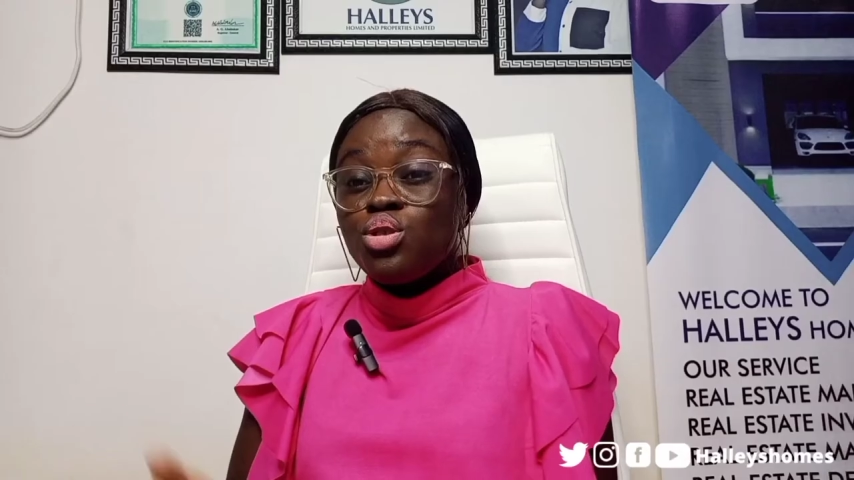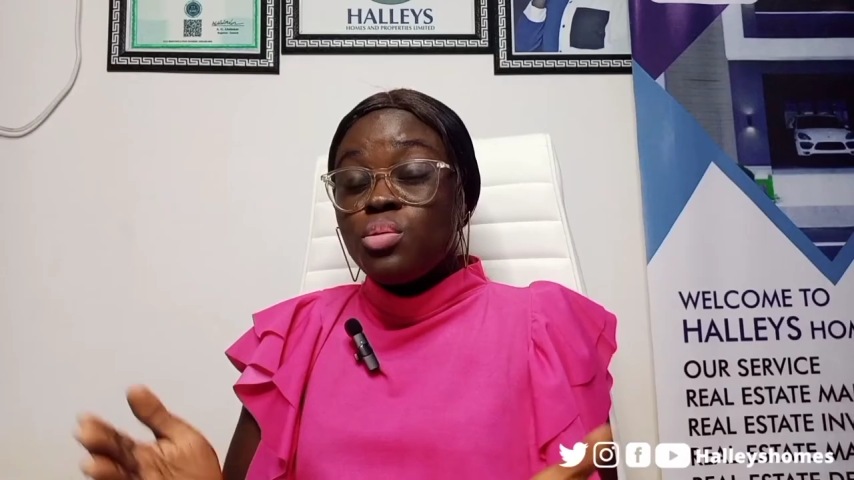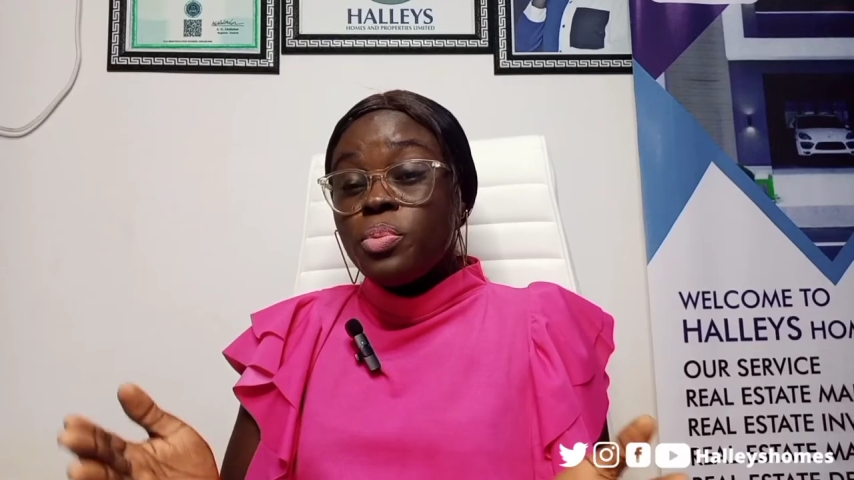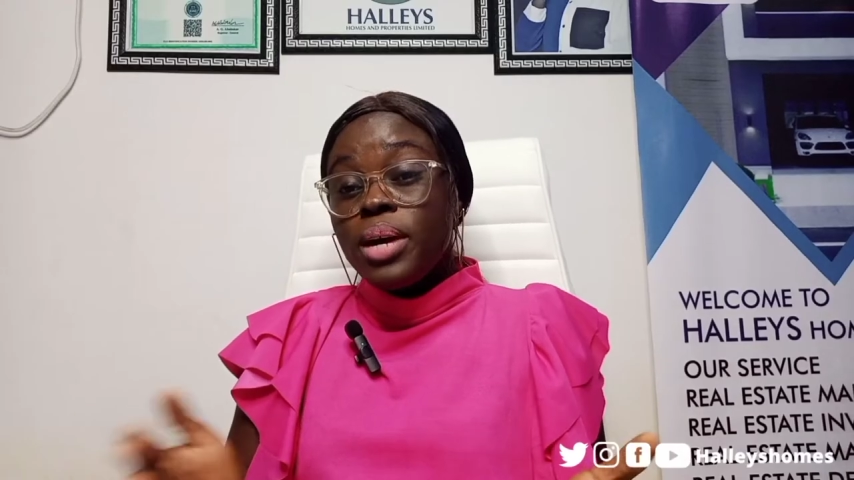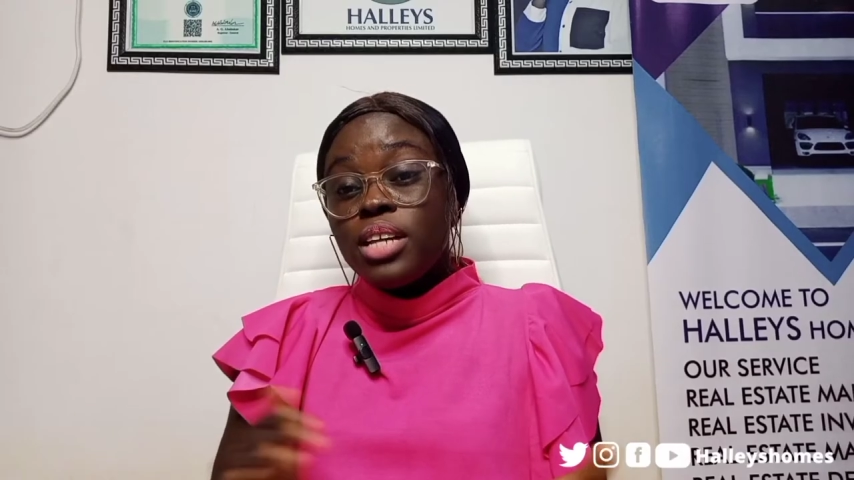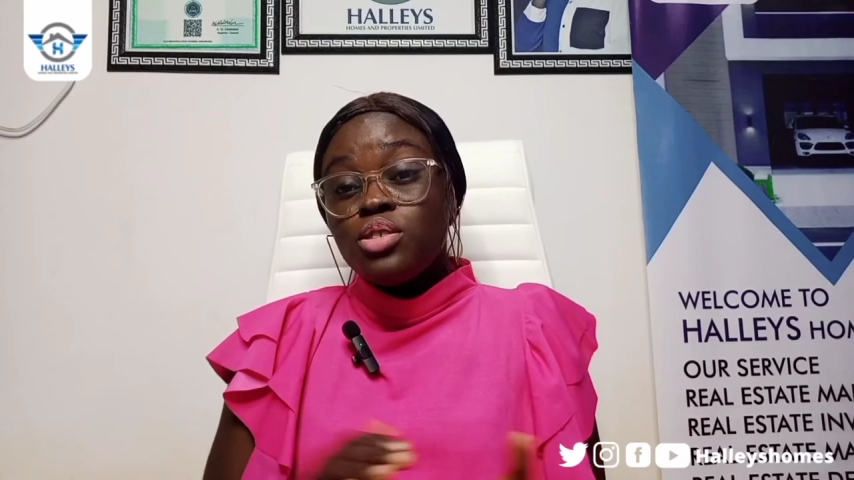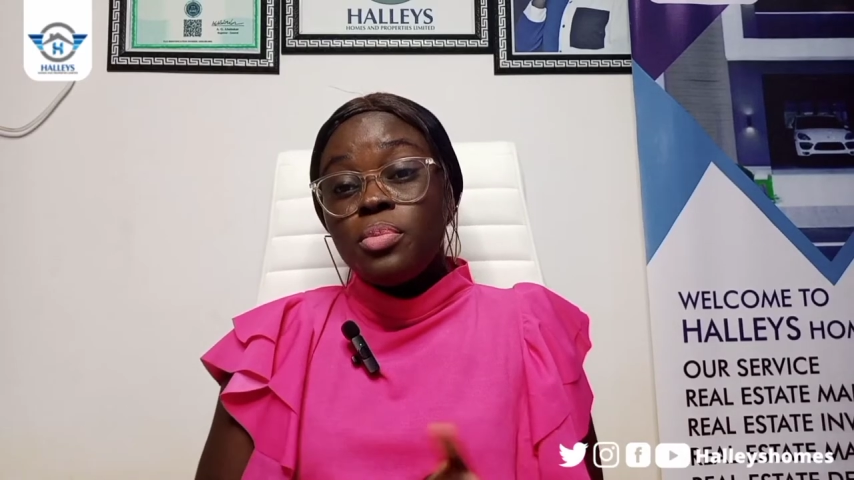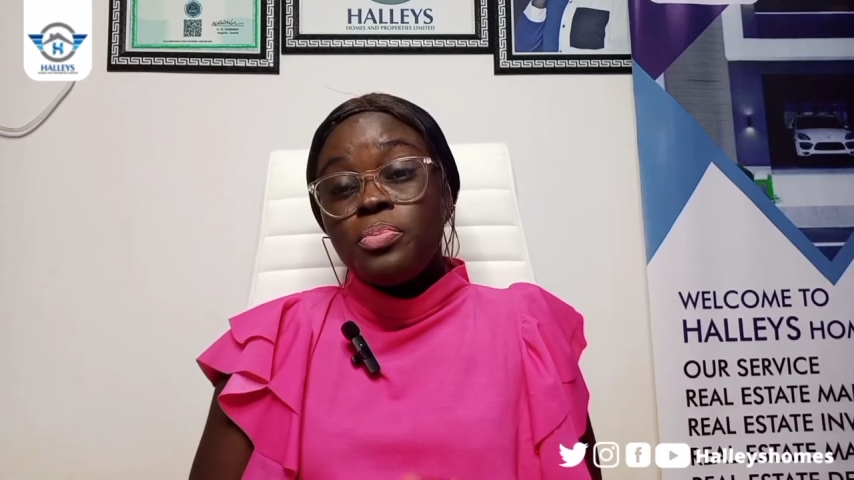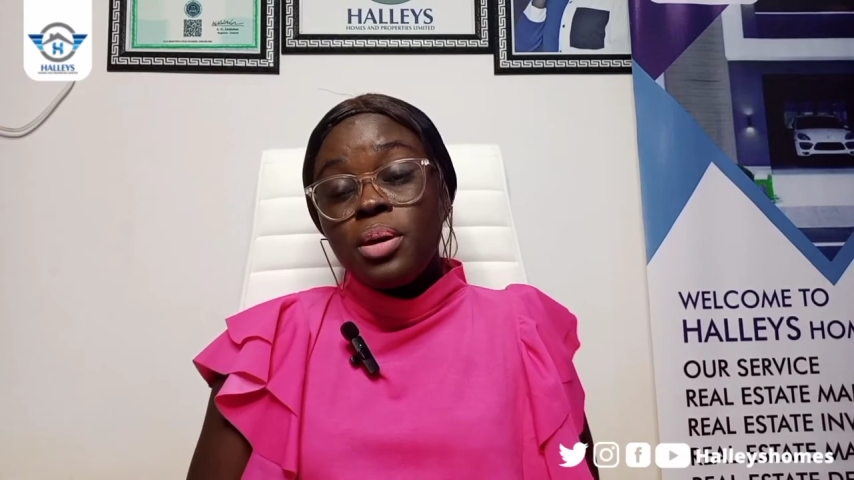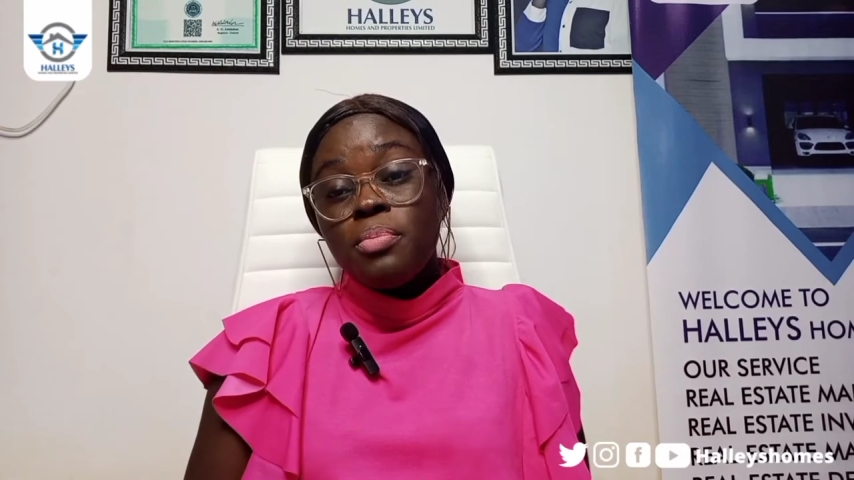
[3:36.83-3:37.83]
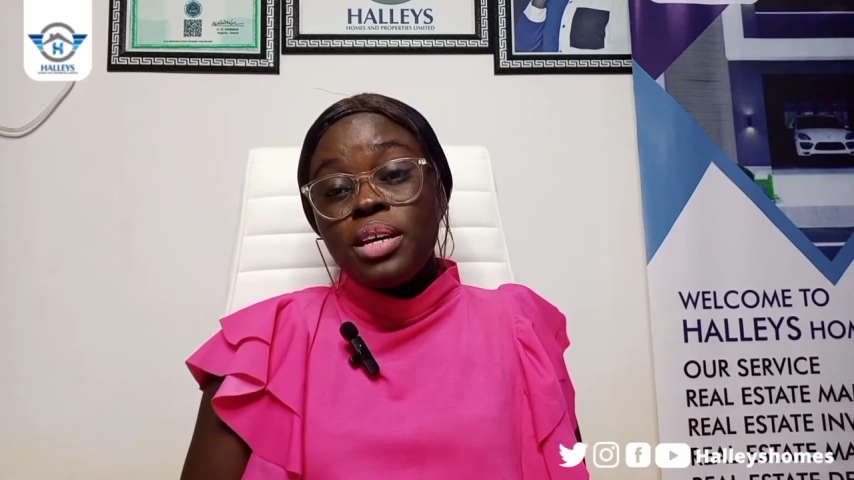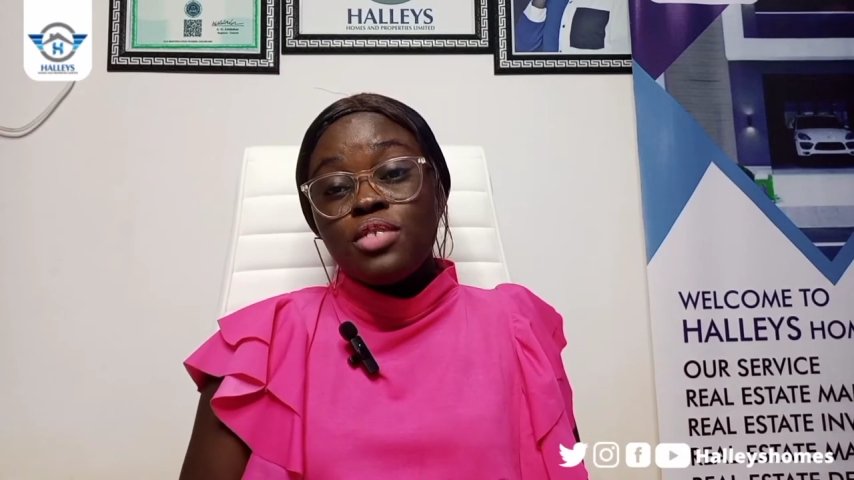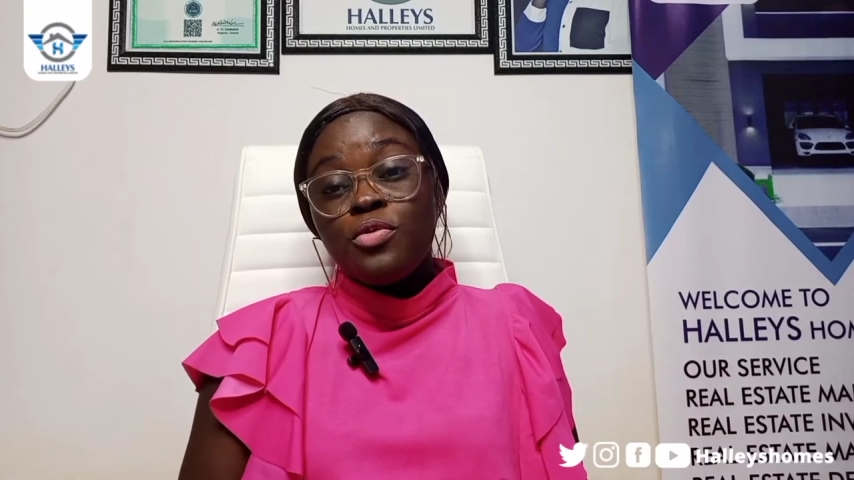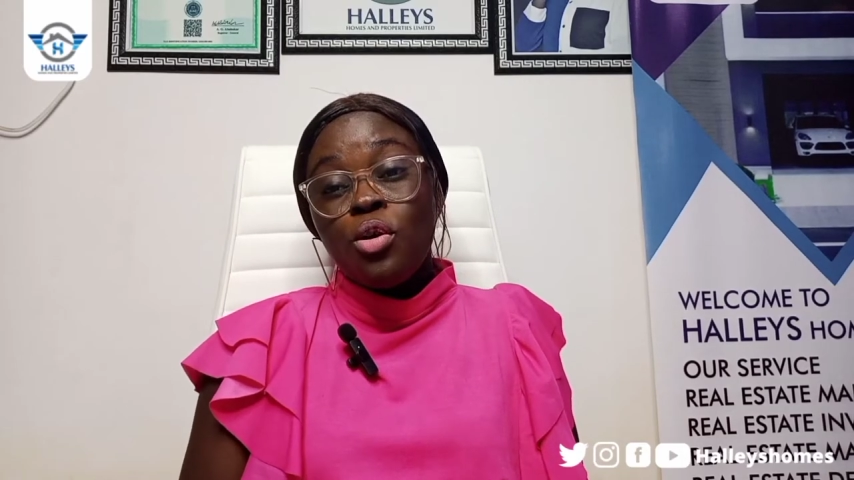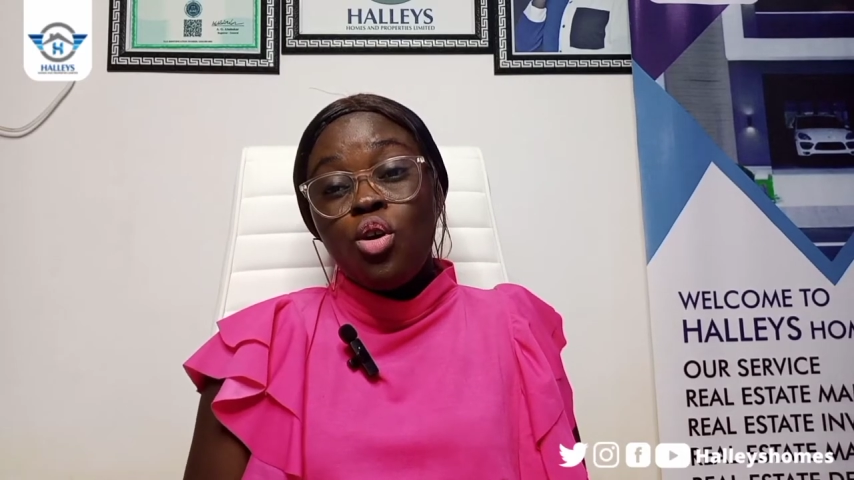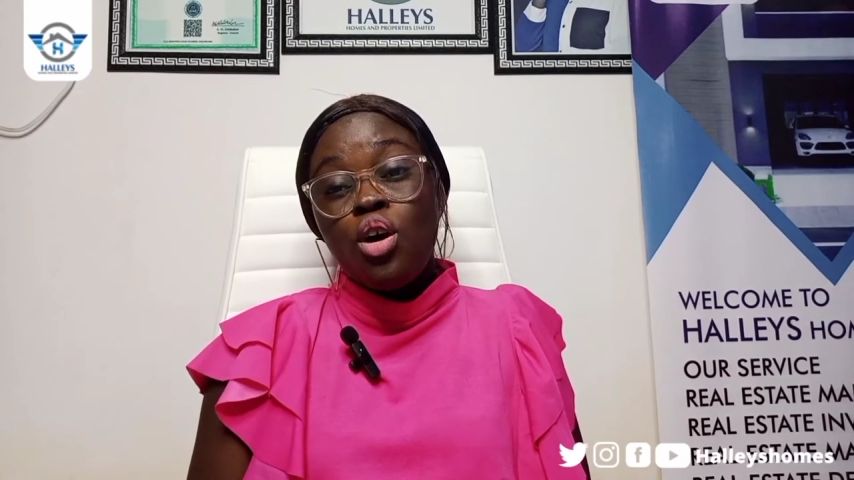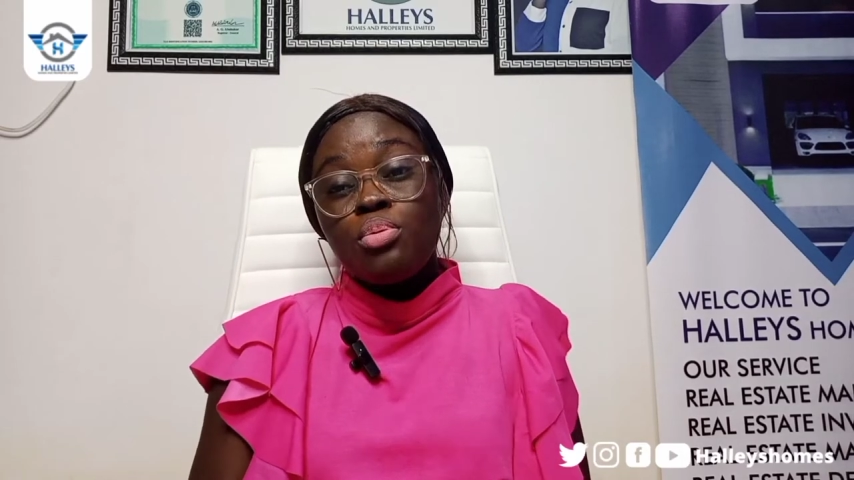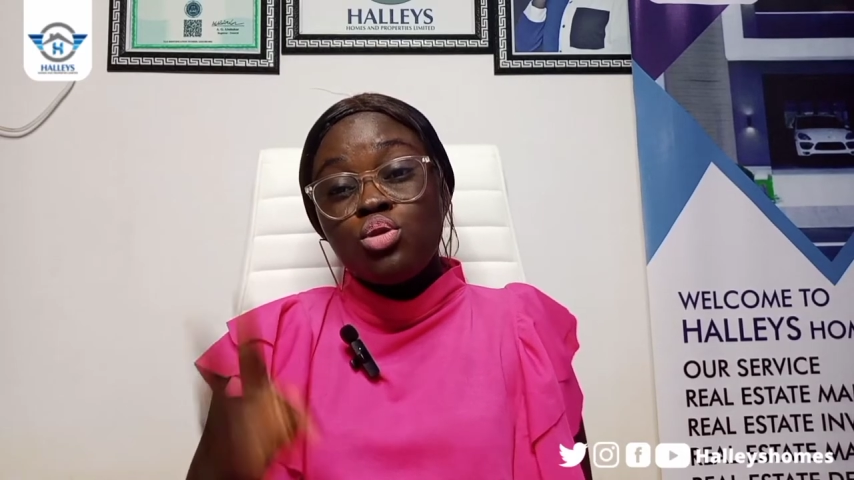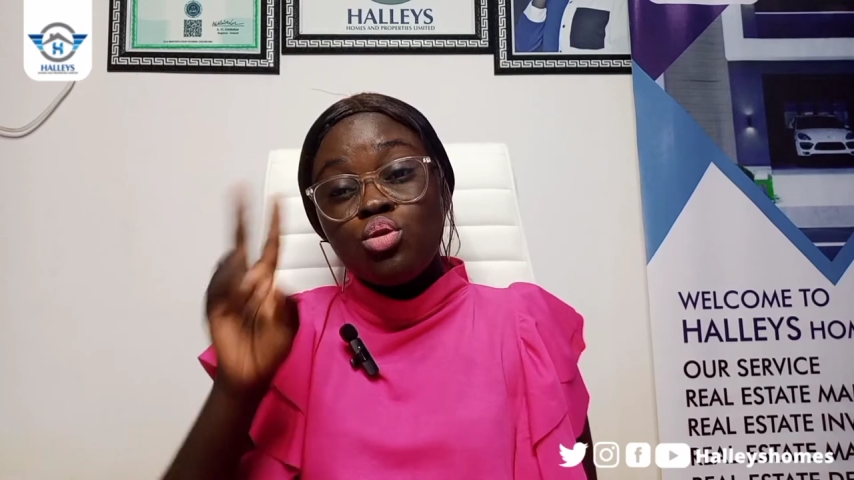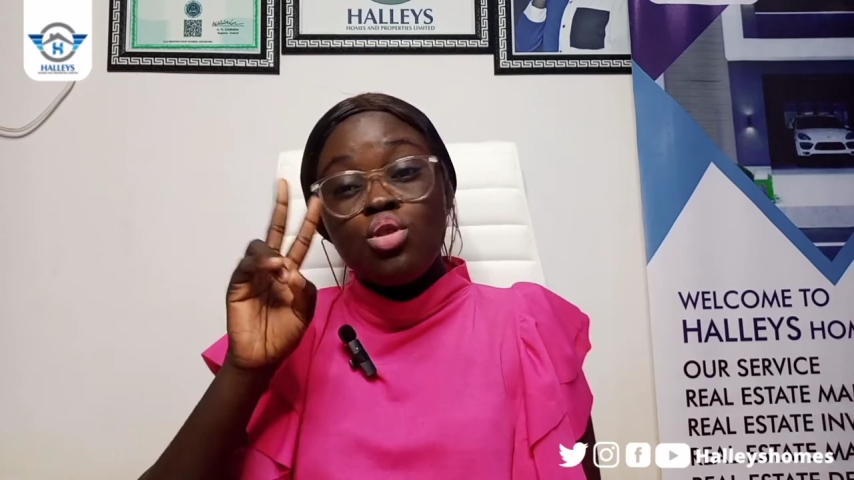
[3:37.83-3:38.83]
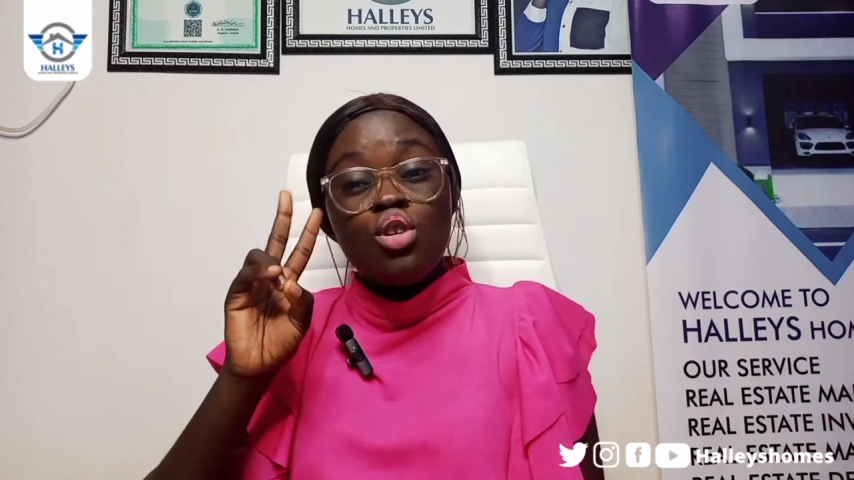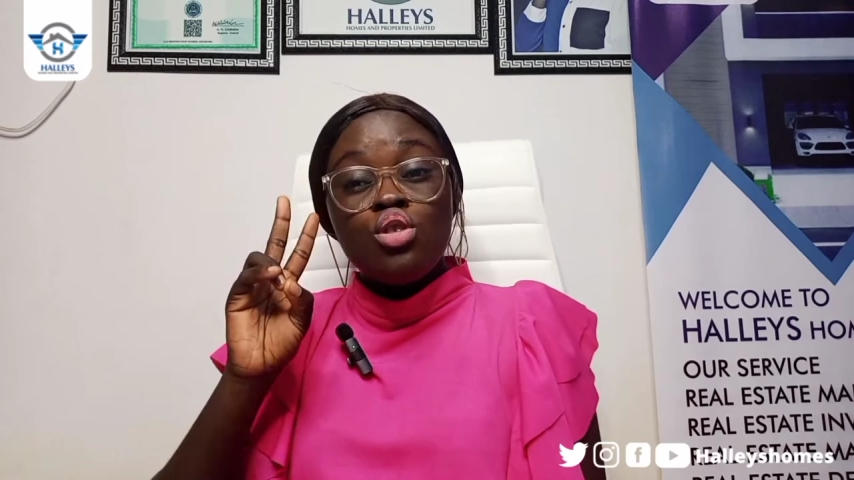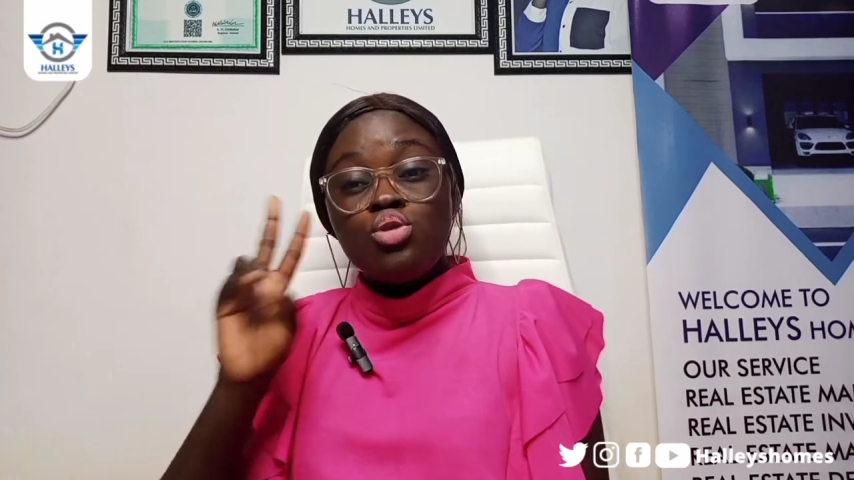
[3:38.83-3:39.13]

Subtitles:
to spread your payments for up to